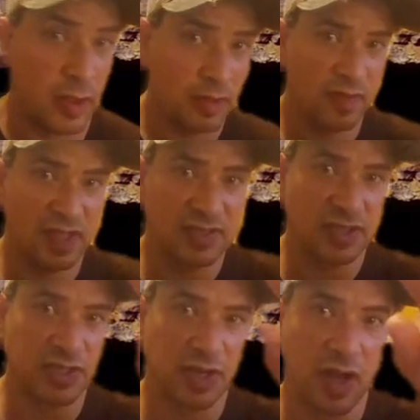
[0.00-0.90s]
This
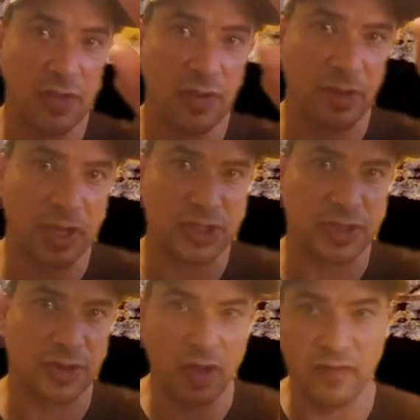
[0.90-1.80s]
is another
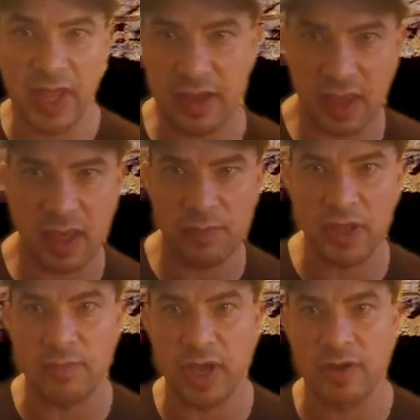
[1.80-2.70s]
picture of that
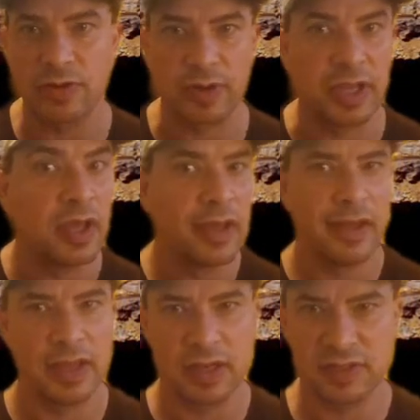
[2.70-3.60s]
KP boundary,
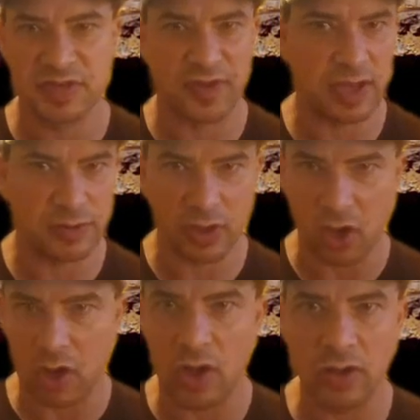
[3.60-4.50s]
and it's found
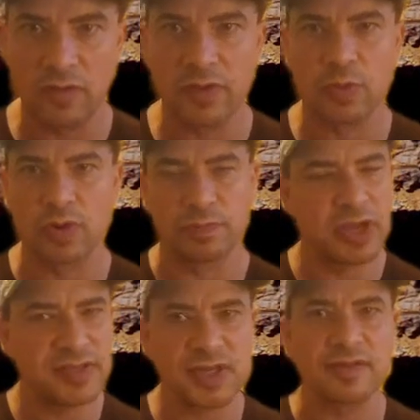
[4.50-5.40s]
all over the world.
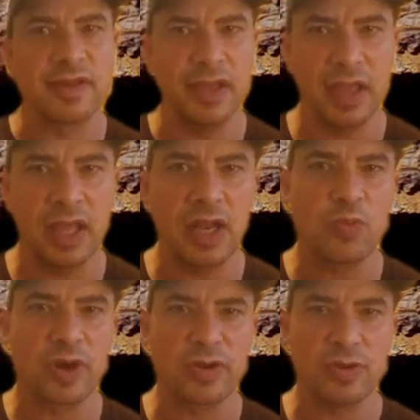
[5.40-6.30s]
Basically,
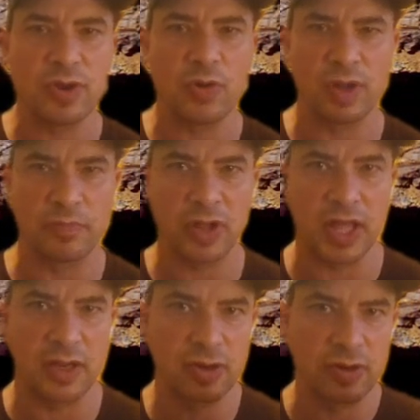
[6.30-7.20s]
anywhere you go on
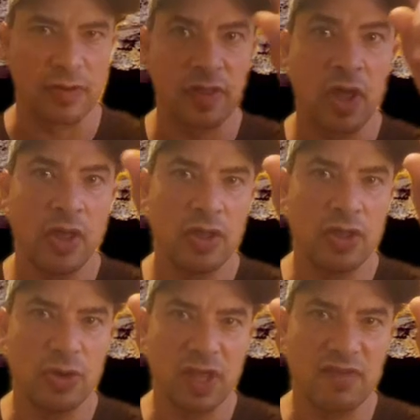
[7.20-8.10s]
planet Earth,
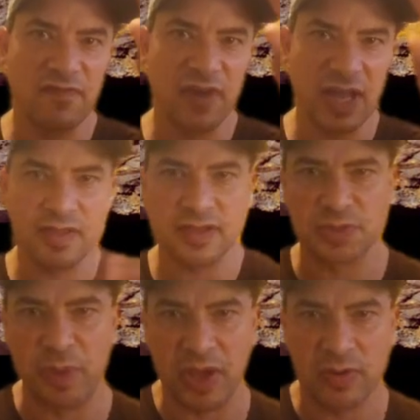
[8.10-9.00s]
you can find
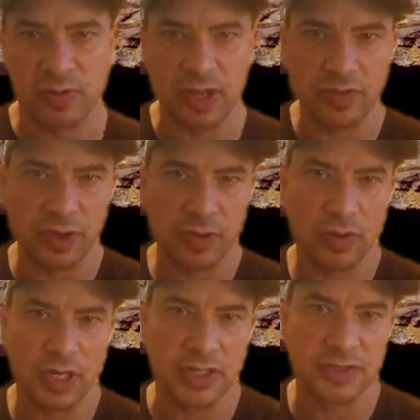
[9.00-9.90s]
this boundary in the
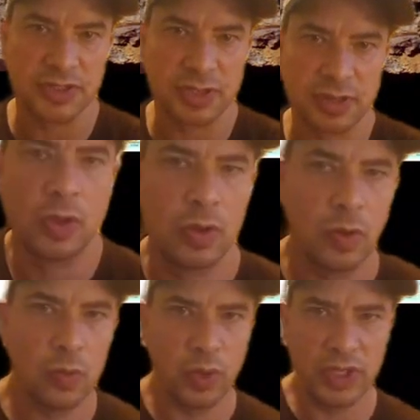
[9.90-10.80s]
crust.
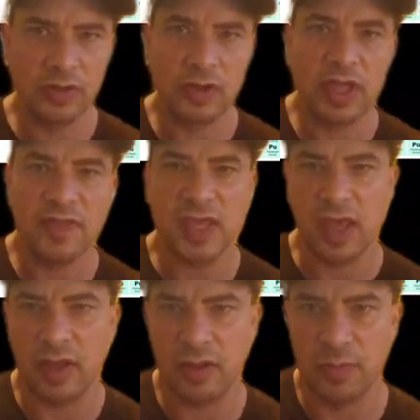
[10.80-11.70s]
When you look at
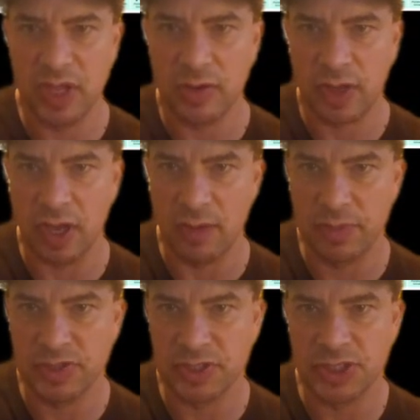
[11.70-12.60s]
the elemental
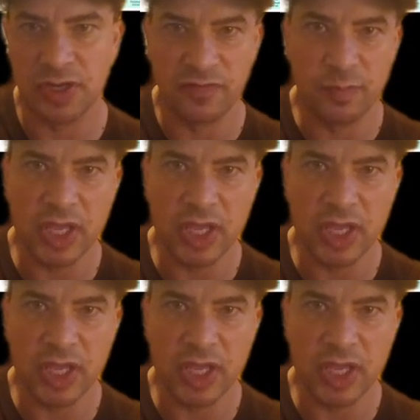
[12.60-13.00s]
composition of